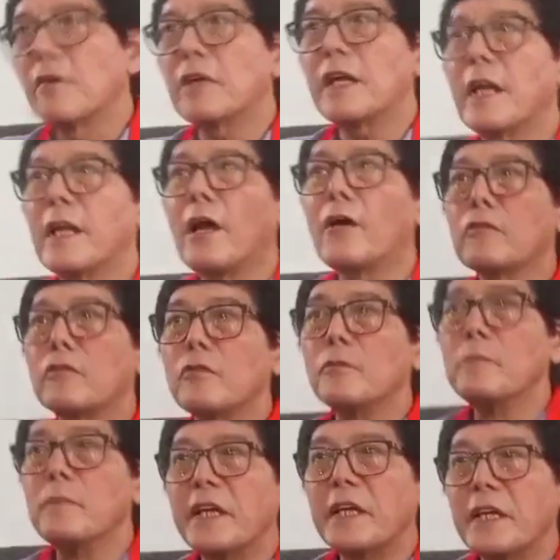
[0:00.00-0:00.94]
are not allowed
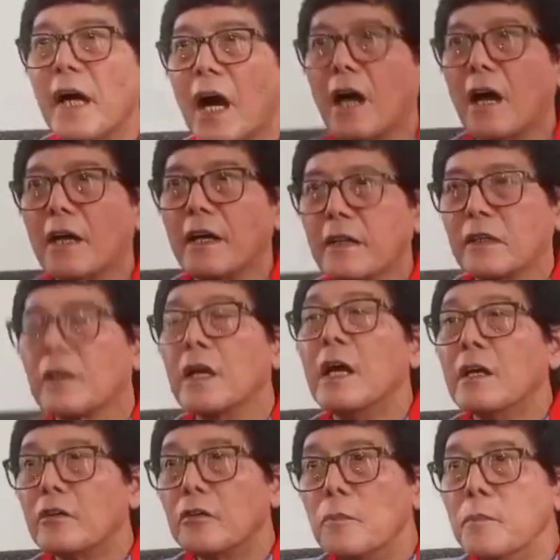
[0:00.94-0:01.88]
to
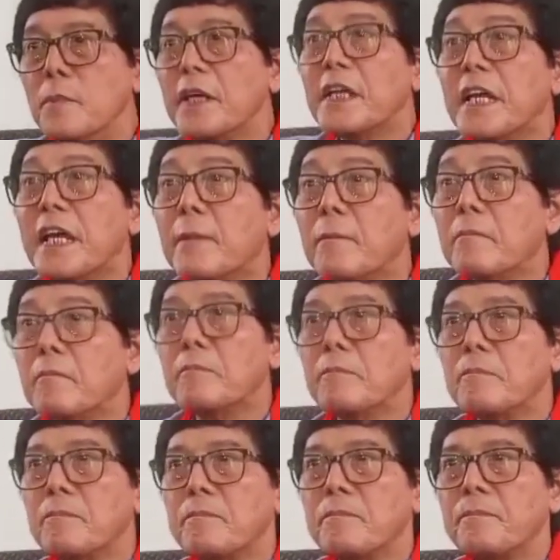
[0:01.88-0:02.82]
meet
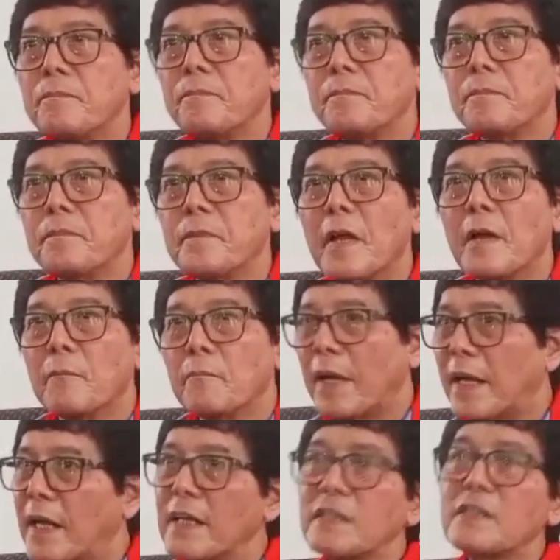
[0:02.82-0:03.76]
him.
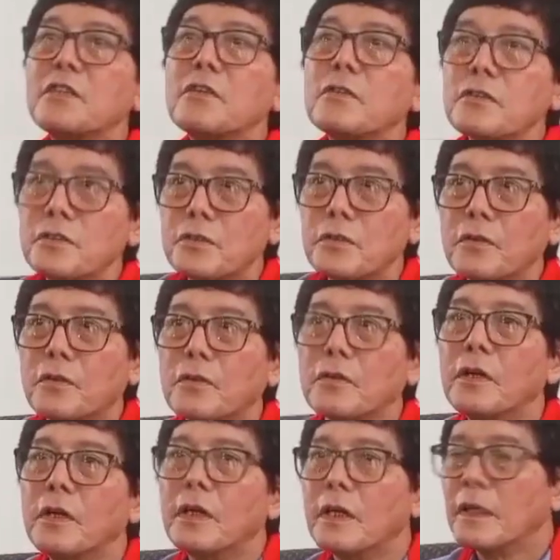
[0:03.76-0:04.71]
Parents used to
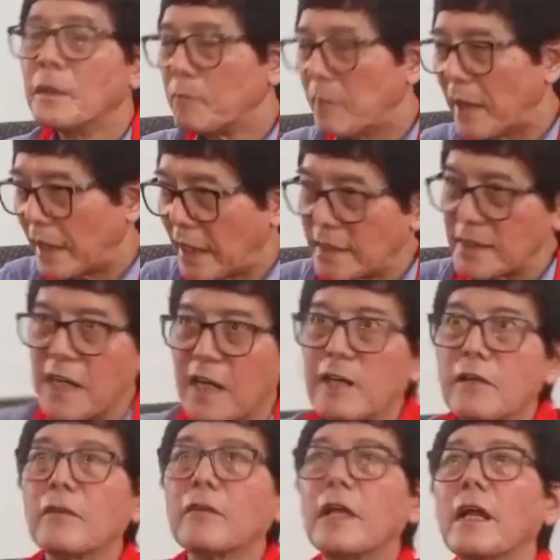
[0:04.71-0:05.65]
go. Parents
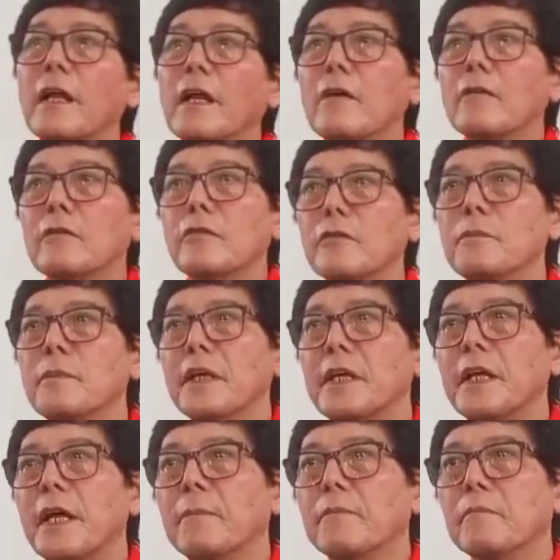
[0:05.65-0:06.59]
are not allowed to
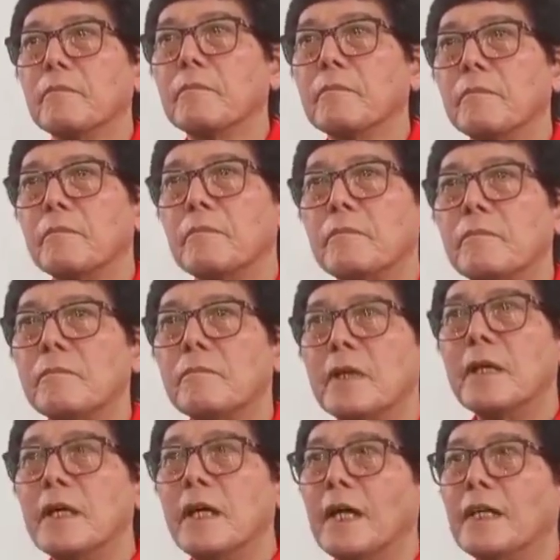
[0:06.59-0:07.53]
meet him.
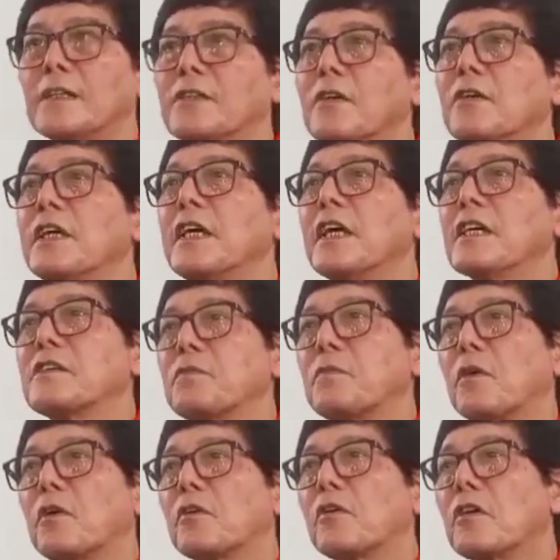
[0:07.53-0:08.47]
And so he
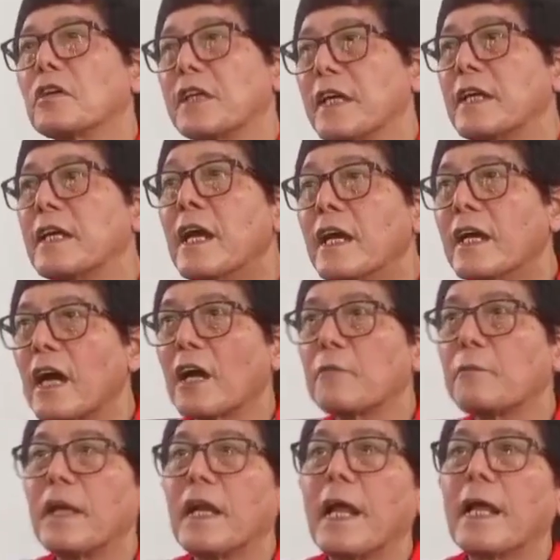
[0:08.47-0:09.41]
has forgotten
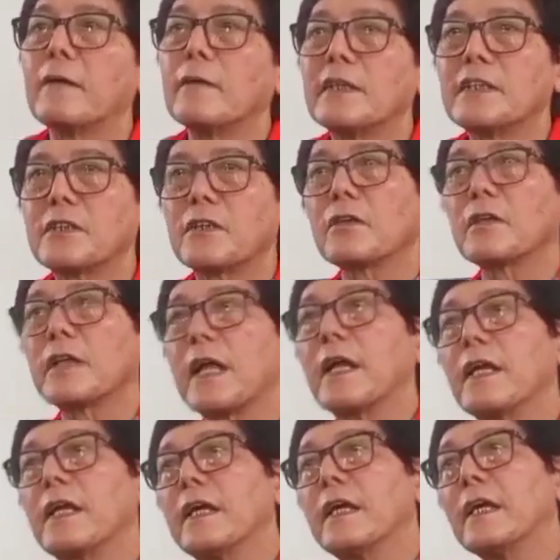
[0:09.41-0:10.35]
Karbi language
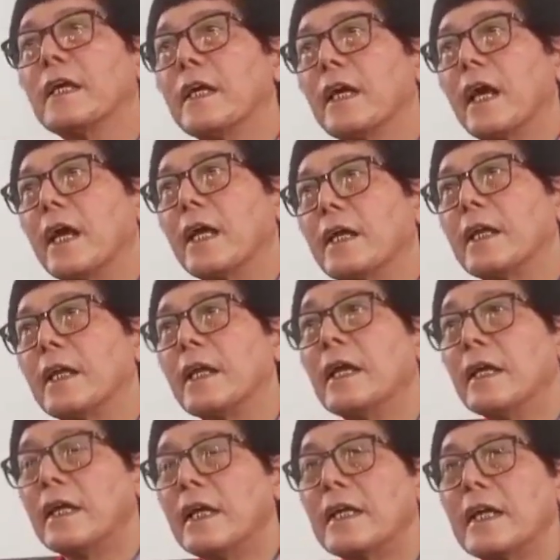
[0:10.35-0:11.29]
totally.
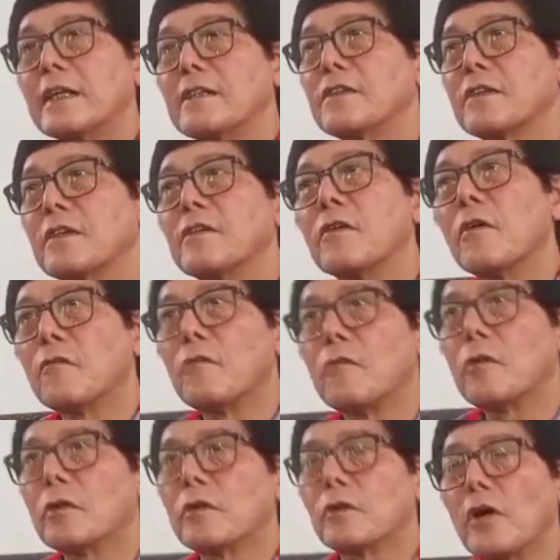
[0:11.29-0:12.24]
And he does
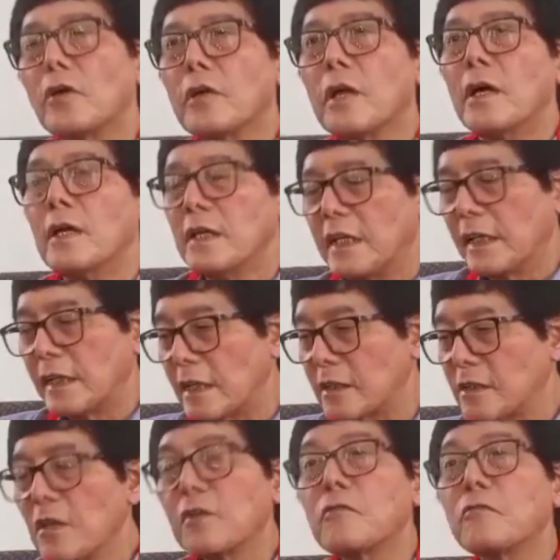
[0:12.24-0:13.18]
not
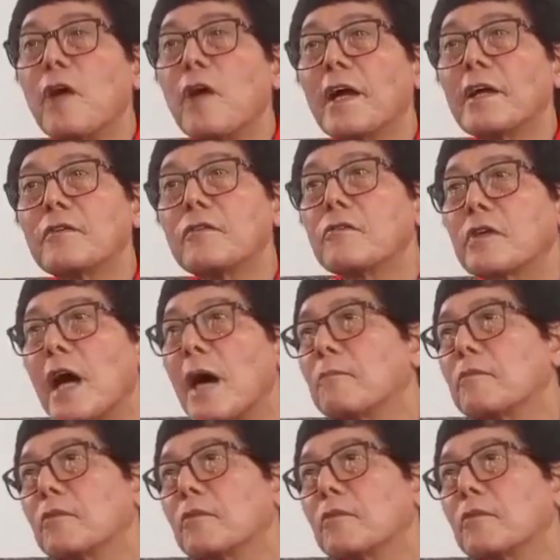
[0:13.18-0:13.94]
want to